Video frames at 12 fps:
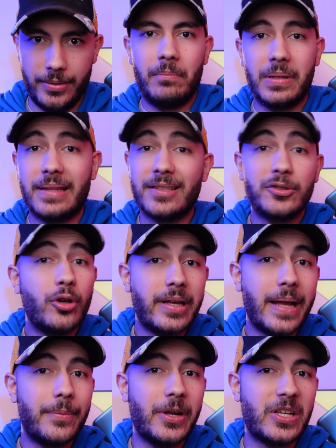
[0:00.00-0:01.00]
But the stock
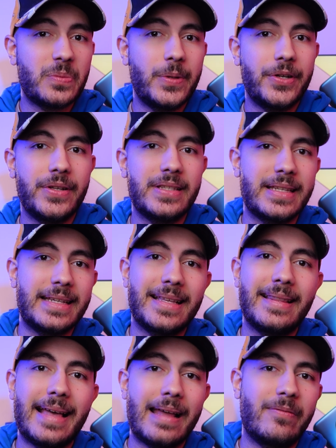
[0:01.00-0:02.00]
camera experience
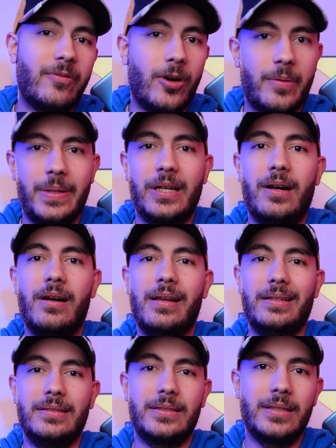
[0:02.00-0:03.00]
isn't that far
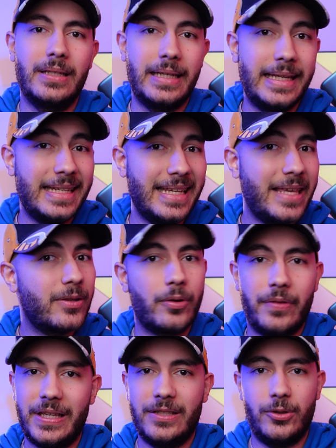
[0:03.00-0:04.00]
behind in either
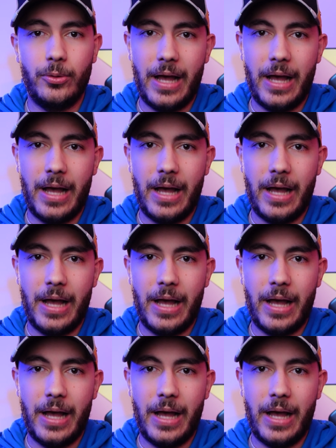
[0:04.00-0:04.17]
of these two